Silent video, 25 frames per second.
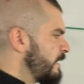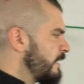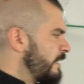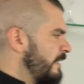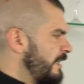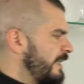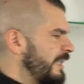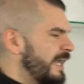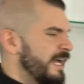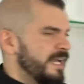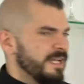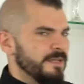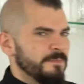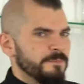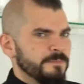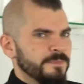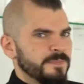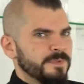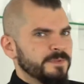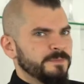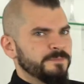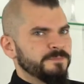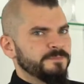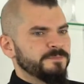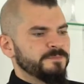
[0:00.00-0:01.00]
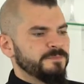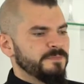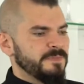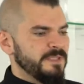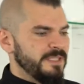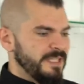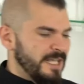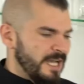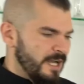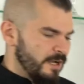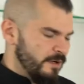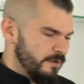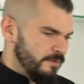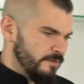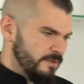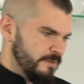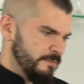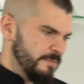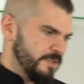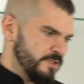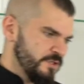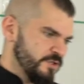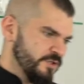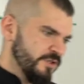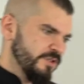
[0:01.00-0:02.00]
Lime. Now, the
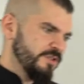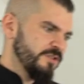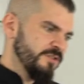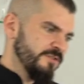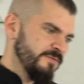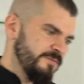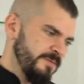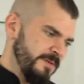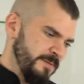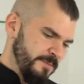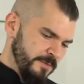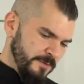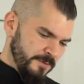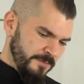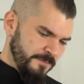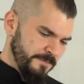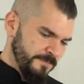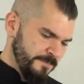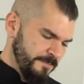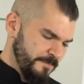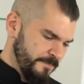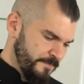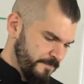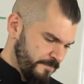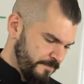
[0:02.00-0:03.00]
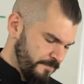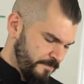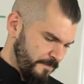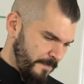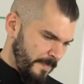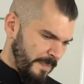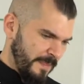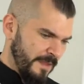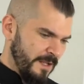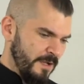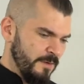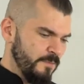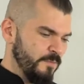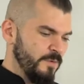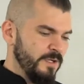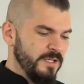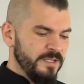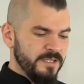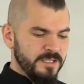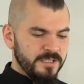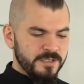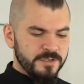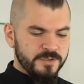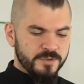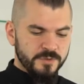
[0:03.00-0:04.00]
majority of people, when
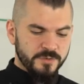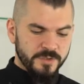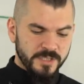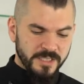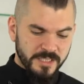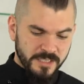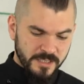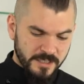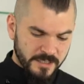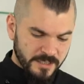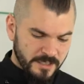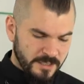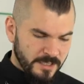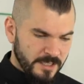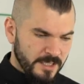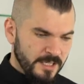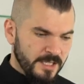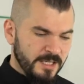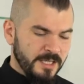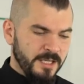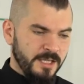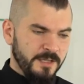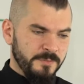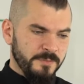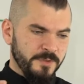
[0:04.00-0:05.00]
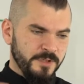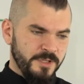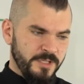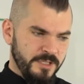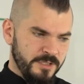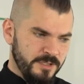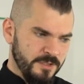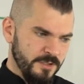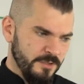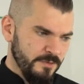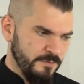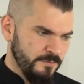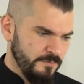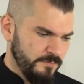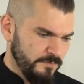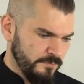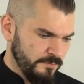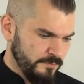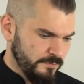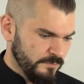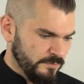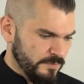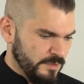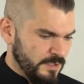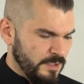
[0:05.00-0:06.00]
they're doing a mojito,
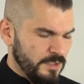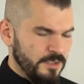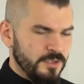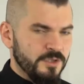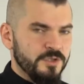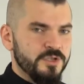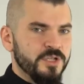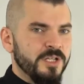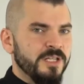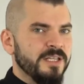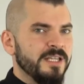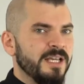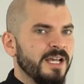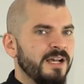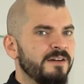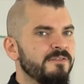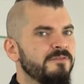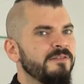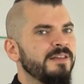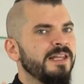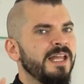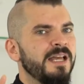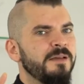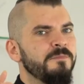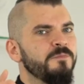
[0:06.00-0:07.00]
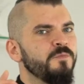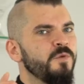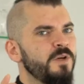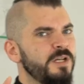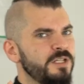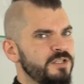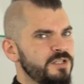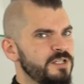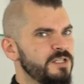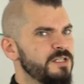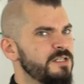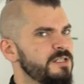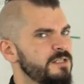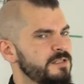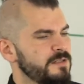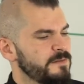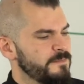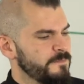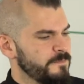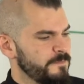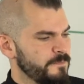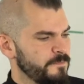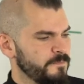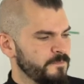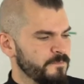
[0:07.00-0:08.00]
usually they have lime wedges
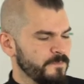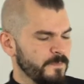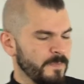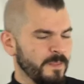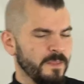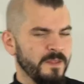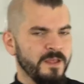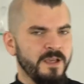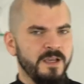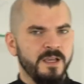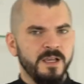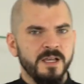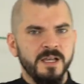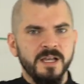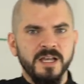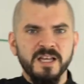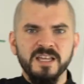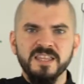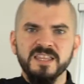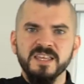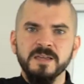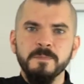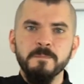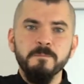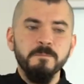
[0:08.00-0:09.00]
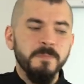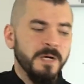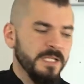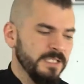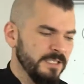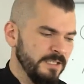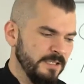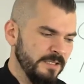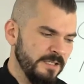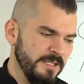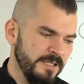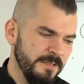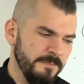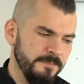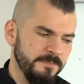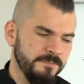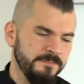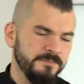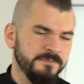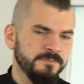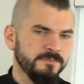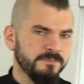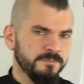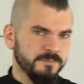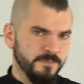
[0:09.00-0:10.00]
and they muddle them
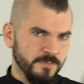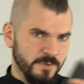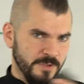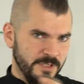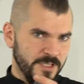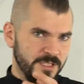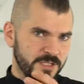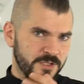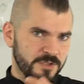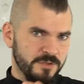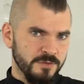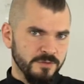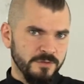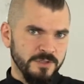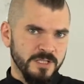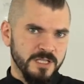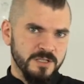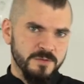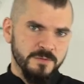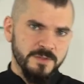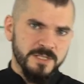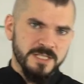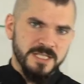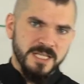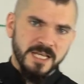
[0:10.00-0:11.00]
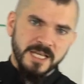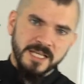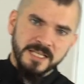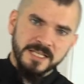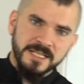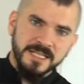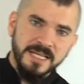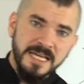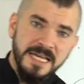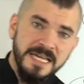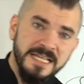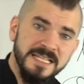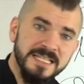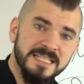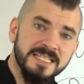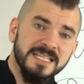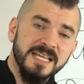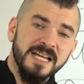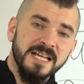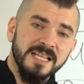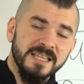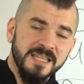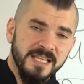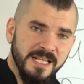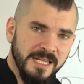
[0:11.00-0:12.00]
with this tool, as we said,
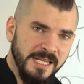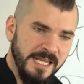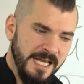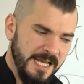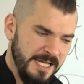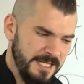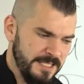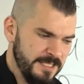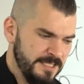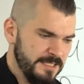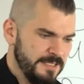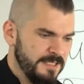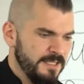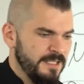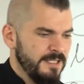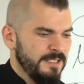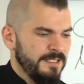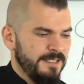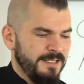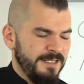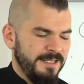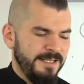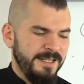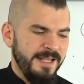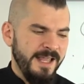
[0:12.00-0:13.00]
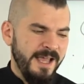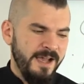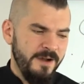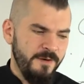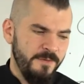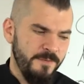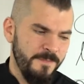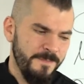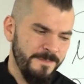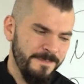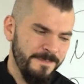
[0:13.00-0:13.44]
inside the glass. Now,